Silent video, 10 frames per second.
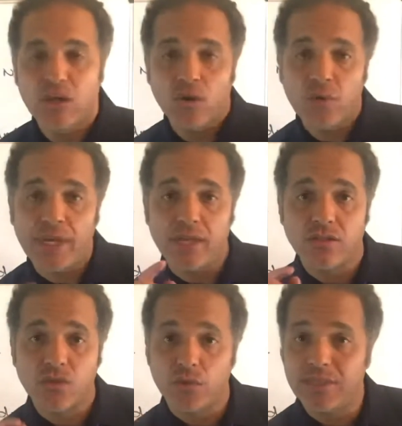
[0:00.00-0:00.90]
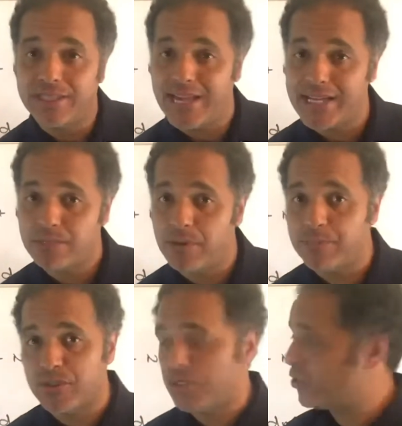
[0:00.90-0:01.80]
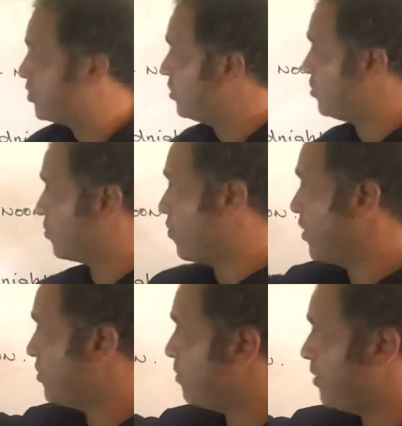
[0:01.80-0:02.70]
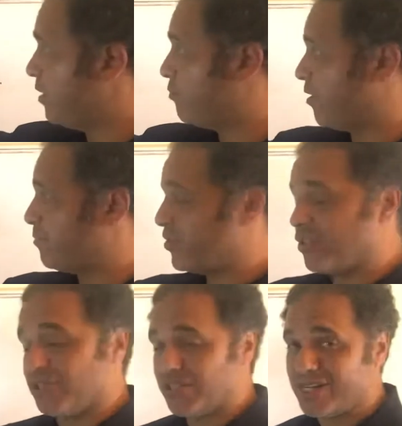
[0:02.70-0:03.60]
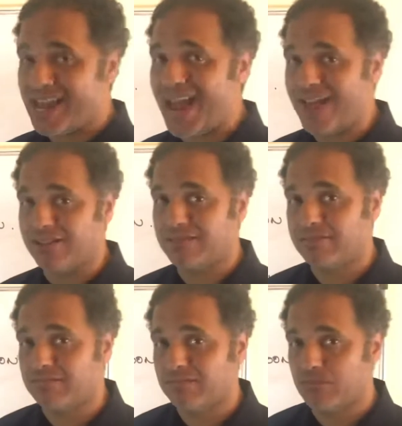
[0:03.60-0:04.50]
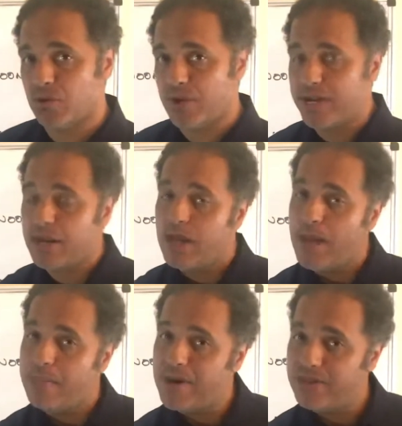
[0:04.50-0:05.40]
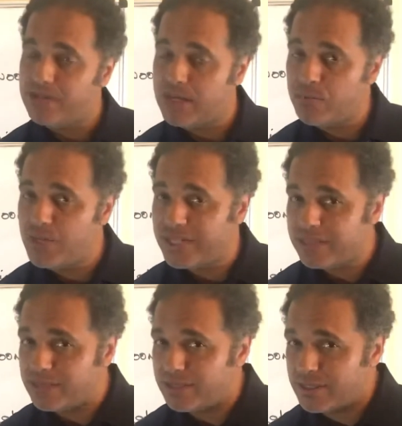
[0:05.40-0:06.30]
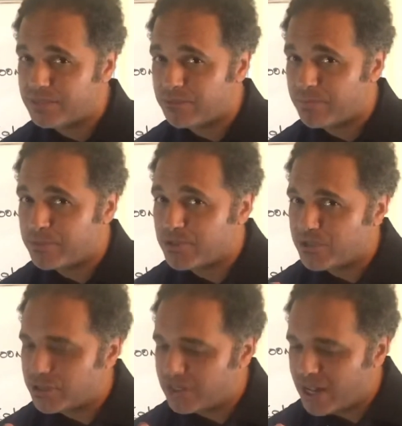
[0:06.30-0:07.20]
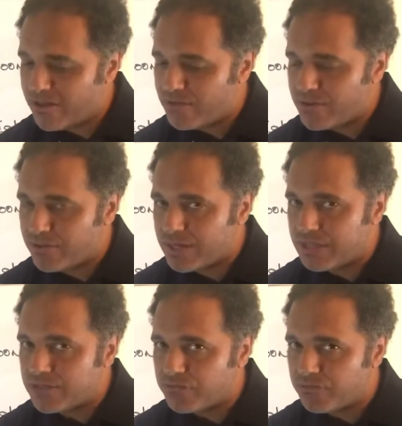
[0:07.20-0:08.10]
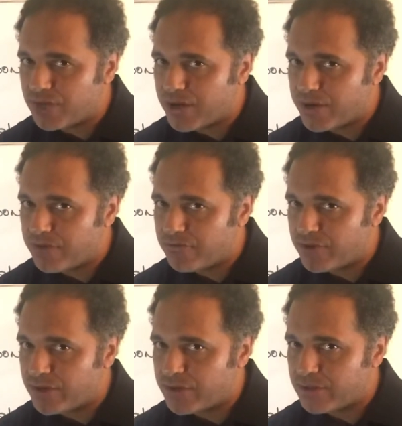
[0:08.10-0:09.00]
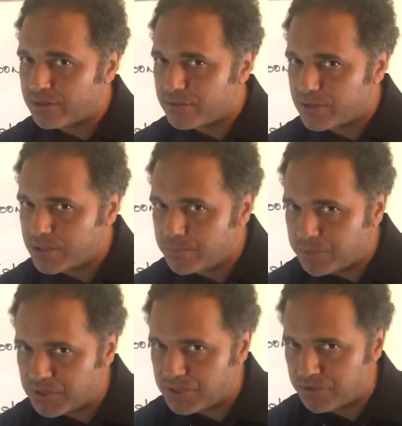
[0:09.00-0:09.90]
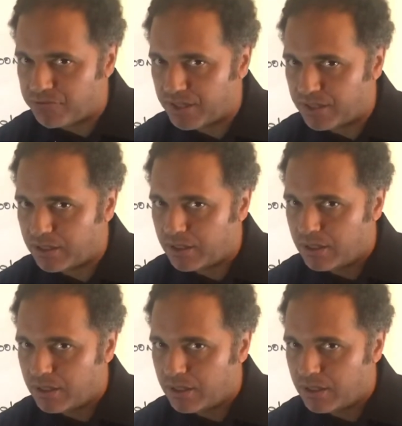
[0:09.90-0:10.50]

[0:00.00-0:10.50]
Okay, so the last preposition is going to be the preposition at. All right, and by the time we get to this preposition, everything is very, very specific.